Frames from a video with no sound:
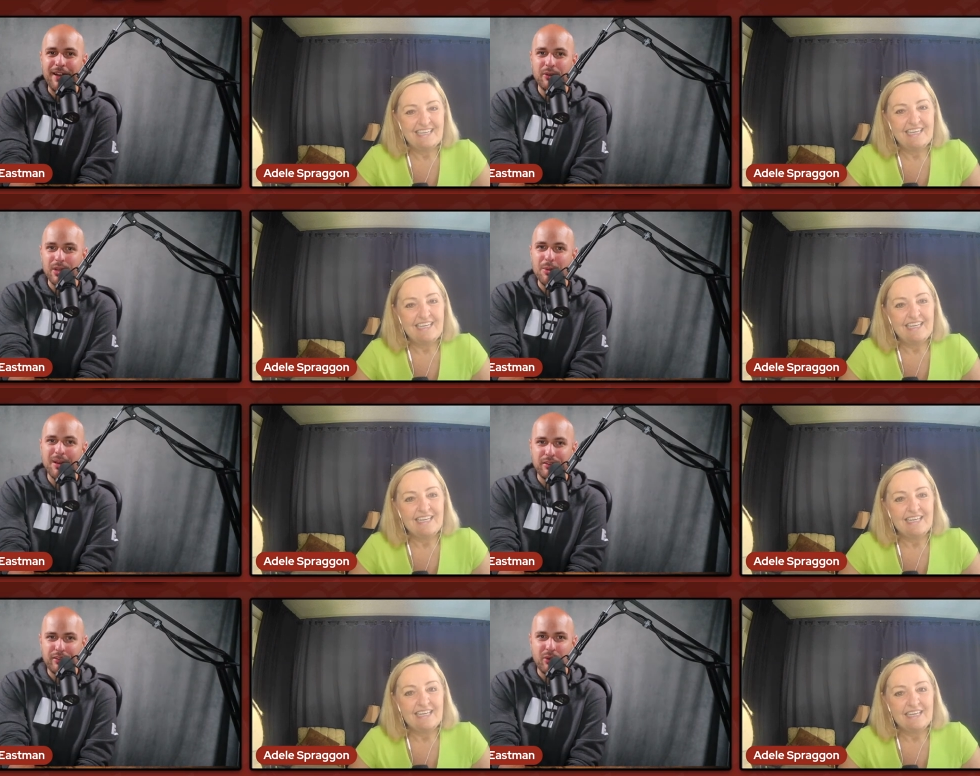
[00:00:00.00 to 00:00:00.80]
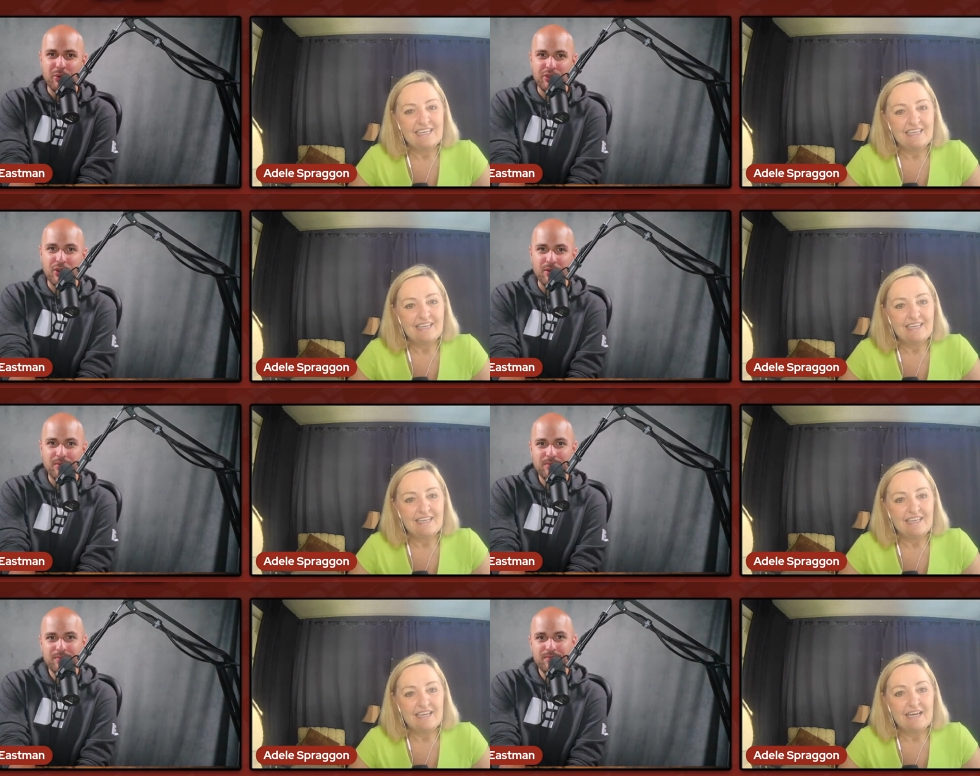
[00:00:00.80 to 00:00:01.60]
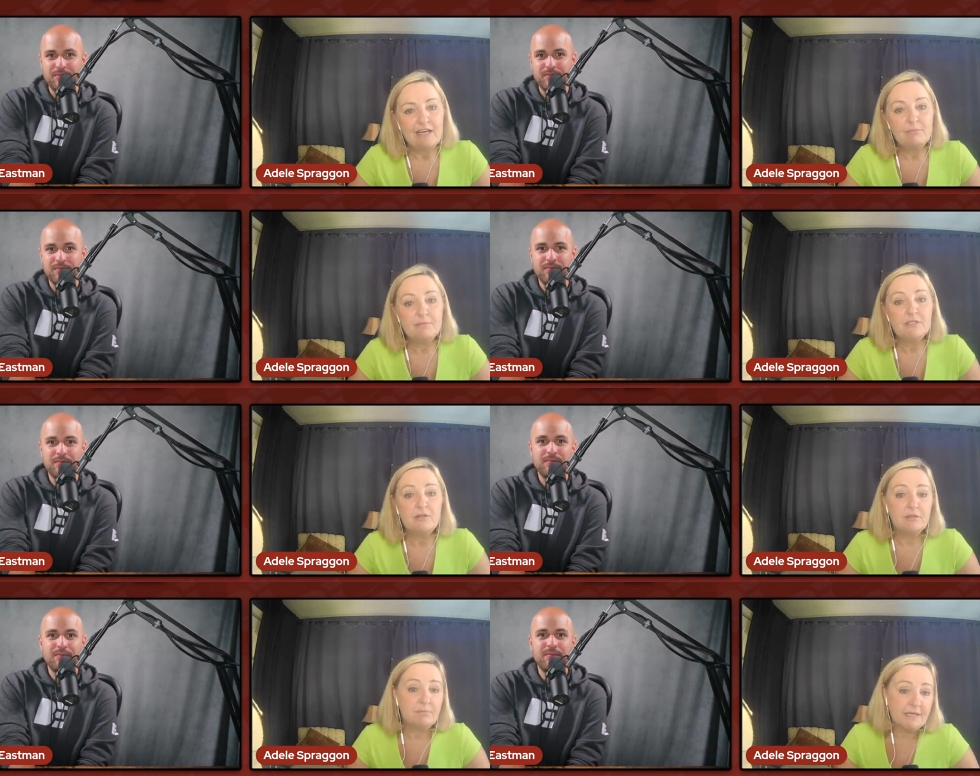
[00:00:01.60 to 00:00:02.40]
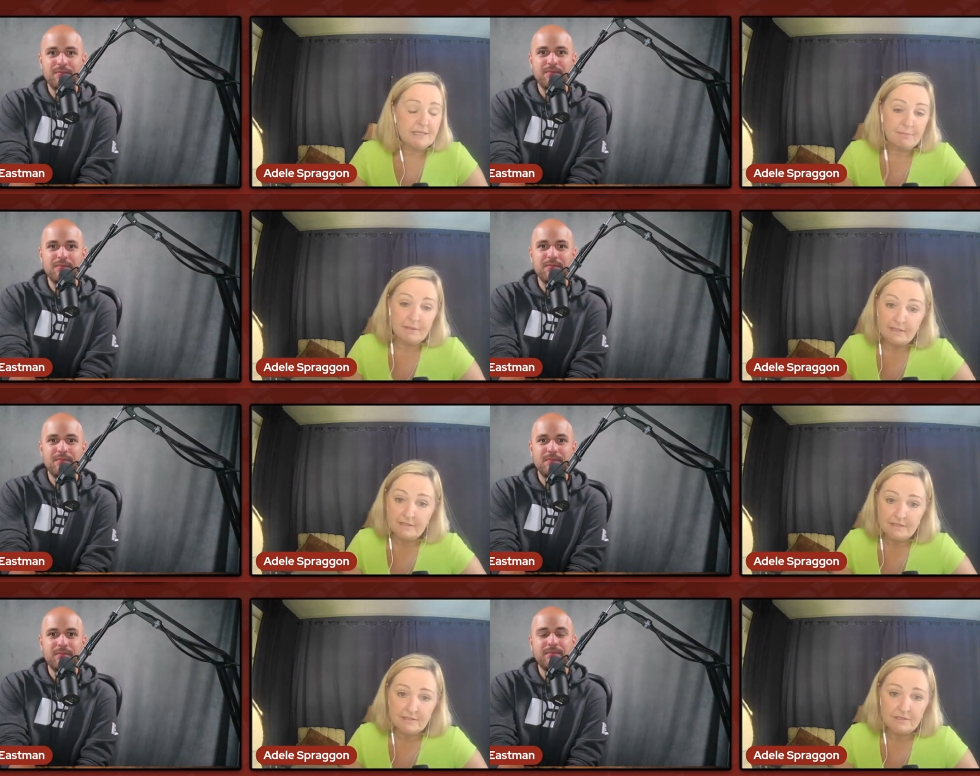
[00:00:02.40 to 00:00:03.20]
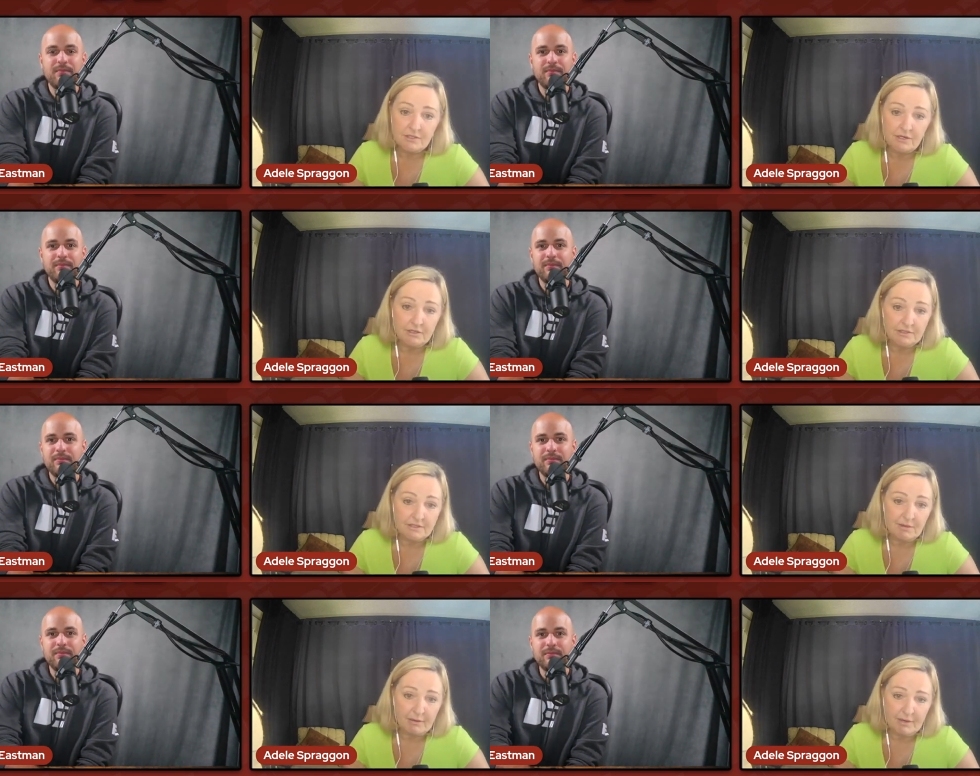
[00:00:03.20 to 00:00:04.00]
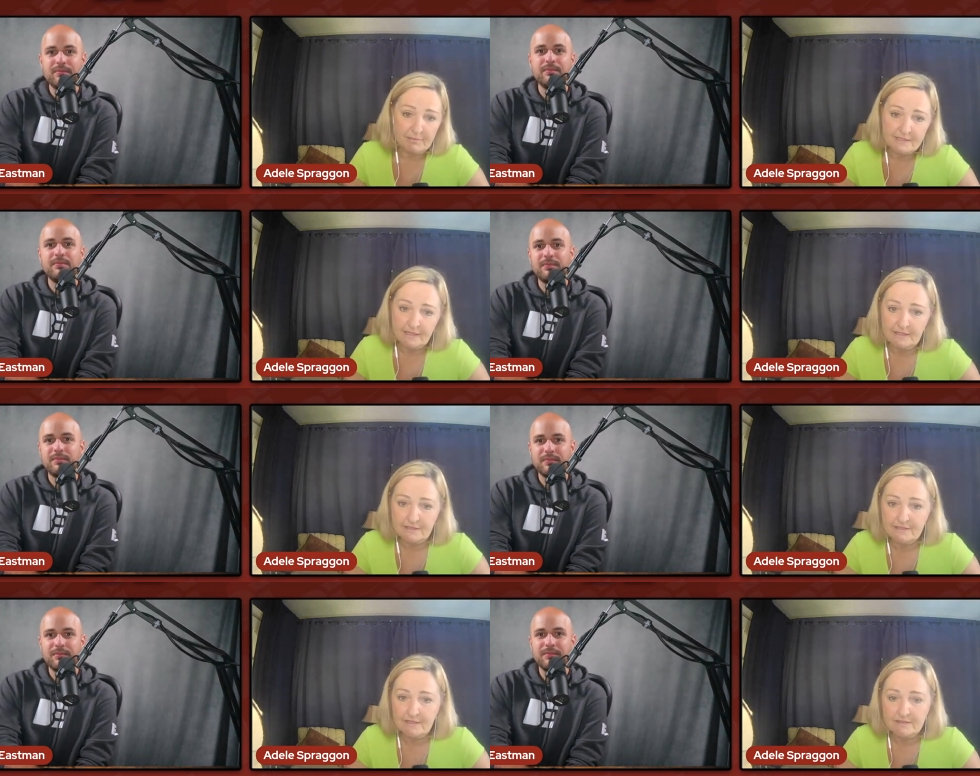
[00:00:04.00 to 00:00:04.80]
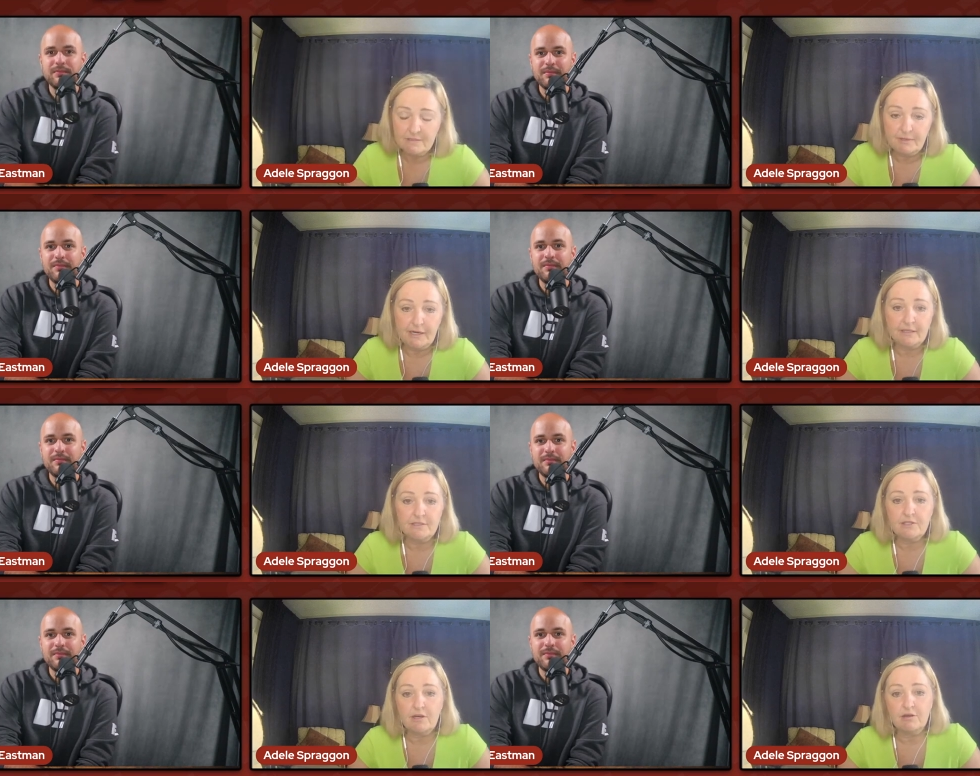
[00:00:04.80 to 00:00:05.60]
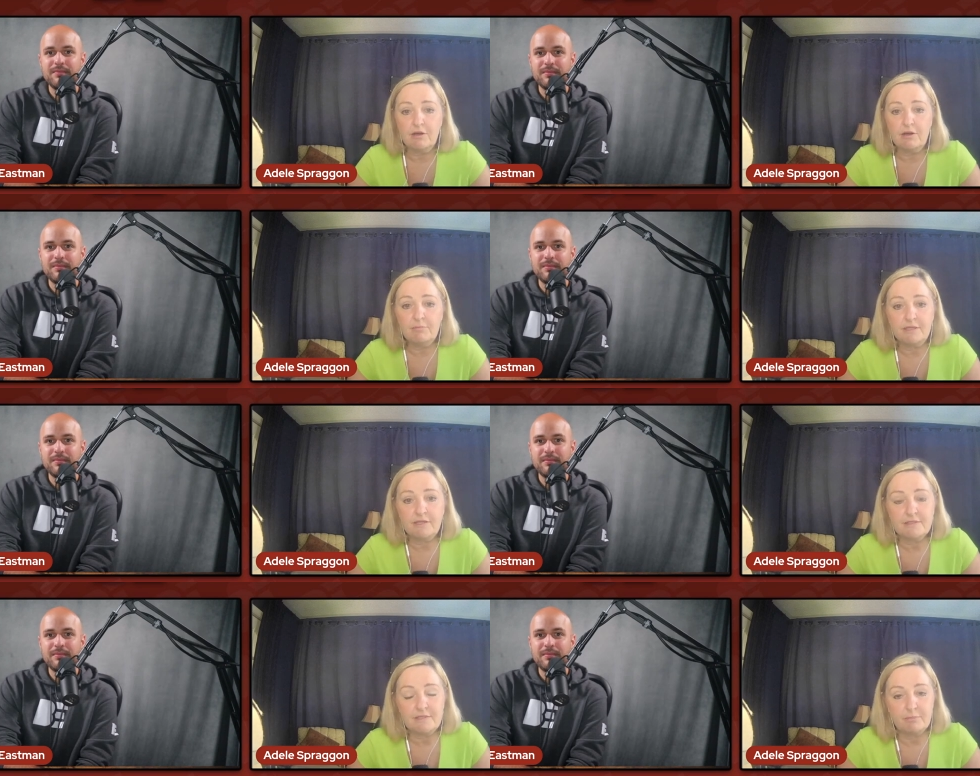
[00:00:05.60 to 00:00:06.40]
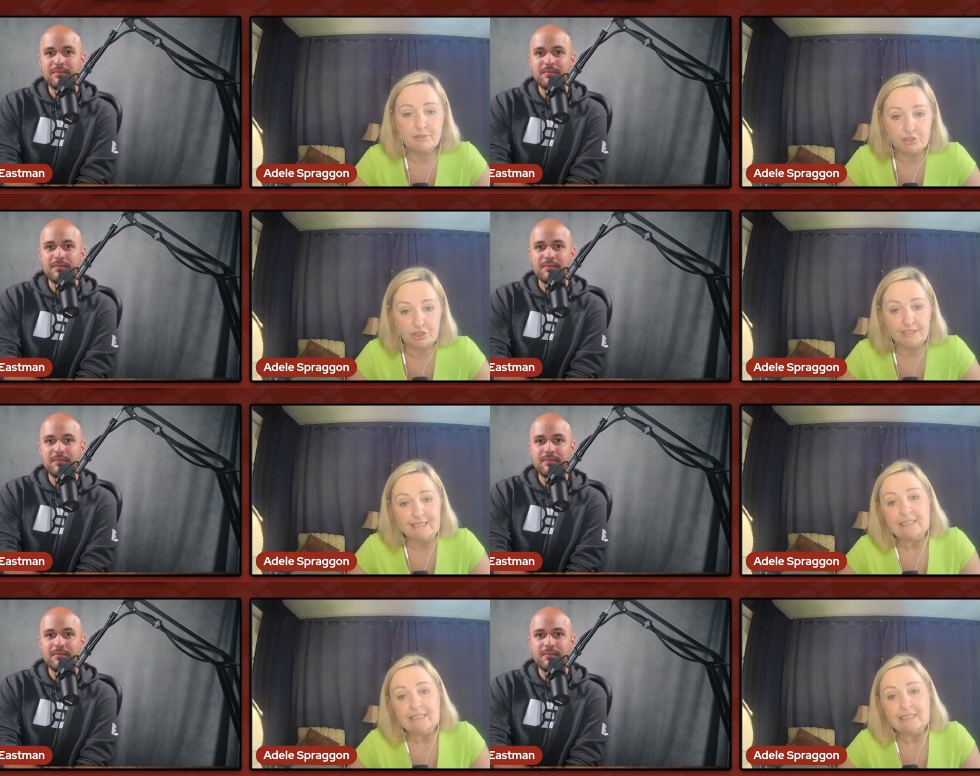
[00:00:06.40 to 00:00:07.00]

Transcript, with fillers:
Speaker 1: you on social?
Speaker 2: Um, so the best place to start is my website, adelespraggon.com, and that's double G,